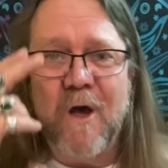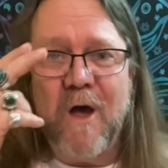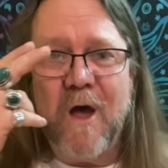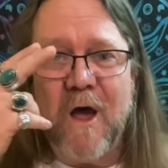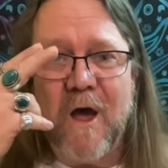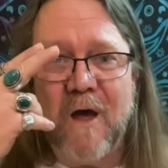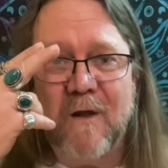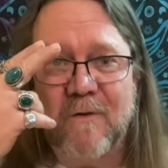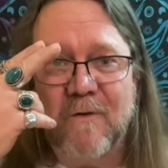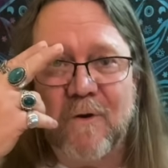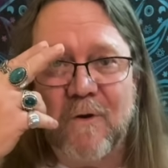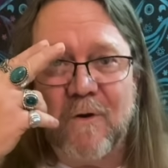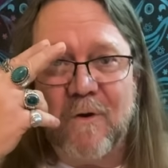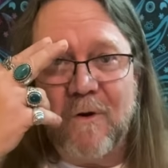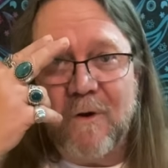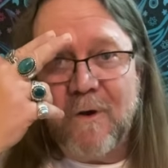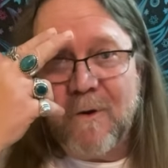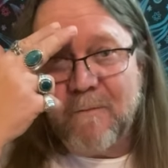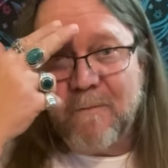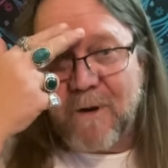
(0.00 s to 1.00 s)
and their
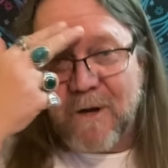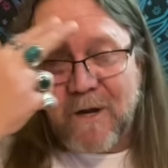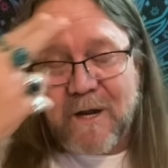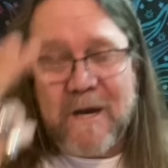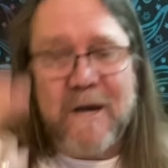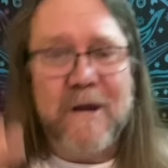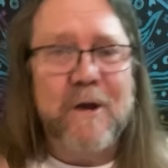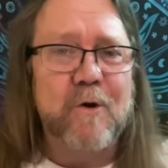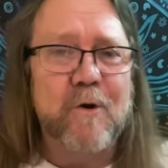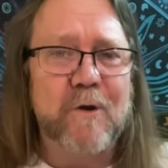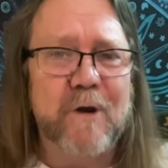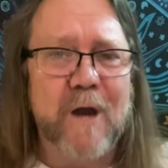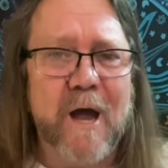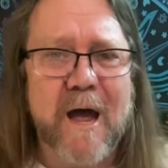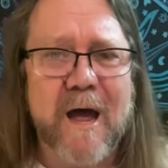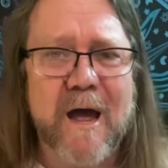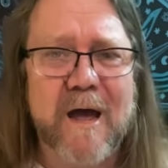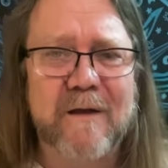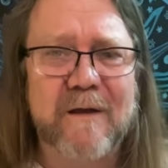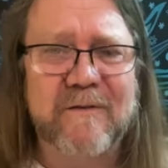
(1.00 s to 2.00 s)
pineal
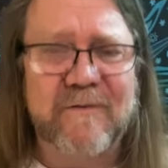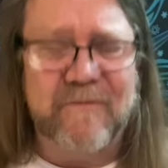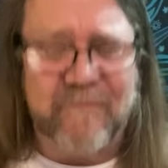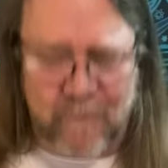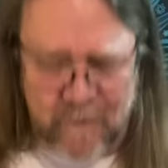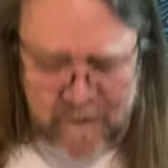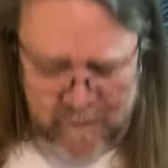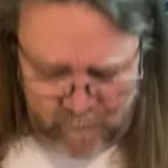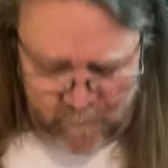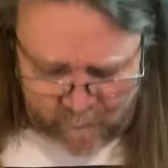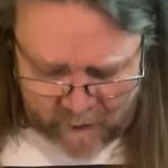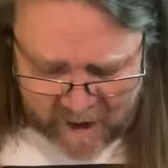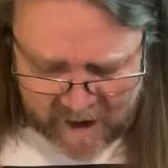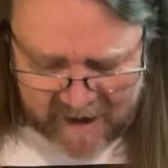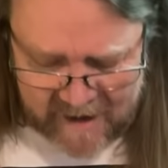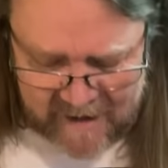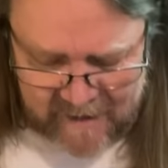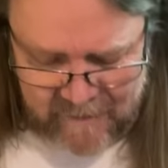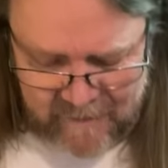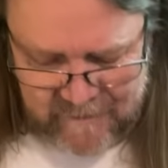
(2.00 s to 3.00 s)
glands for a
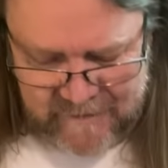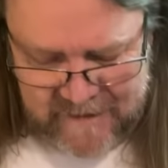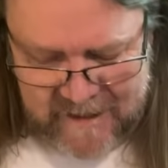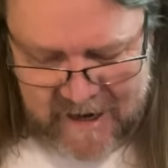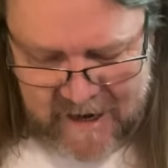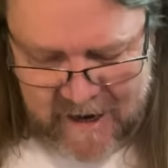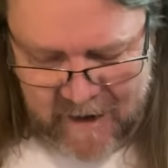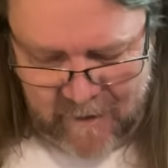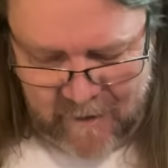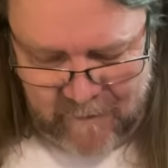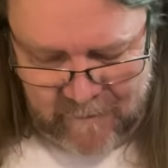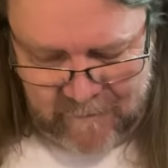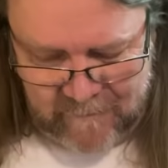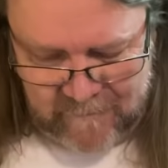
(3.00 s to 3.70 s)
while now.